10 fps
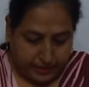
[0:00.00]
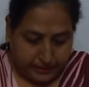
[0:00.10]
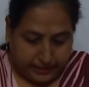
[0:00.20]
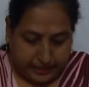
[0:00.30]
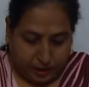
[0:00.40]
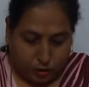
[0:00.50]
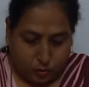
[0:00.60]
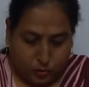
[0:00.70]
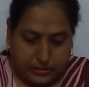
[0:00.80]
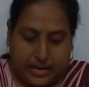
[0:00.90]
There are
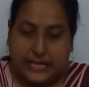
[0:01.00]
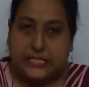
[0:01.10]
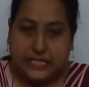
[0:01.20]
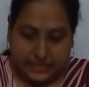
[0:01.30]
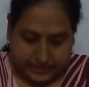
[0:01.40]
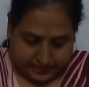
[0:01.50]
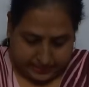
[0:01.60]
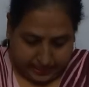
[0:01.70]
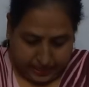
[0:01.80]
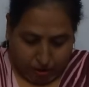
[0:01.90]
two slices
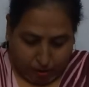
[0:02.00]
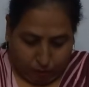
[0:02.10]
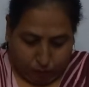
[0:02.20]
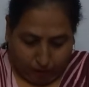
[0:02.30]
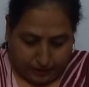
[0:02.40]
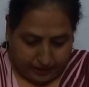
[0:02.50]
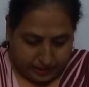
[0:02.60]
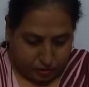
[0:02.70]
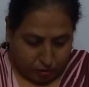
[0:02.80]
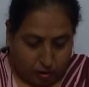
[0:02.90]
of what is
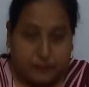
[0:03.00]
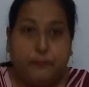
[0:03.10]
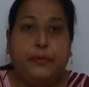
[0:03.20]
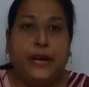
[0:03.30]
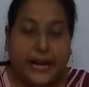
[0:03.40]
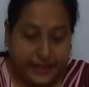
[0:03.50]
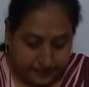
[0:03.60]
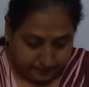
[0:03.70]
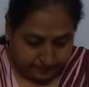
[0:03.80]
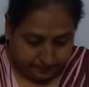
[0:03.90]
called
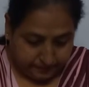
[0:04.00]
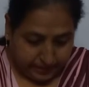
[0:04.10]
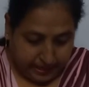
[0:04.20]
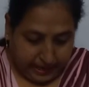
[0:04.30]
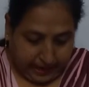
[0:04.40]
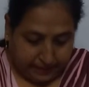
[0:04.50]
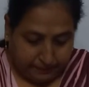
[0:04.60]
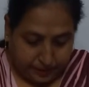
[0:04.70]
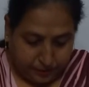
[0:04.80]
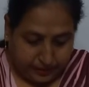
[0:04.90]
bread, and
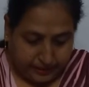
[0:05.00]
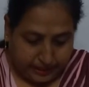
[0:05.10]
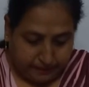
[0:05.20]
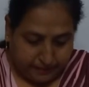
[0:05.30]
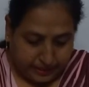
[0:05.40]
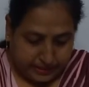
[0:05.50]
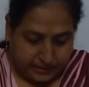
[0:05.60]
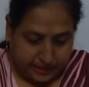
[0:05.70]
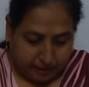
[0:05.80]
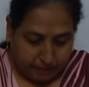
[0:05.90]
between them is
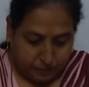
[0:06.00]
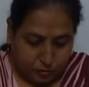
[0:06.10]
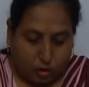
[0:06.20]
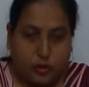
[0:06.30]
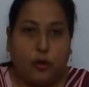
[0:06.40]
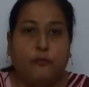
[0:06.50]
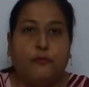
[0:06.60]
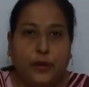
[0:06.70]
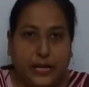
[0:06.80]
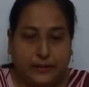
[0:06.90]
some sort of filling.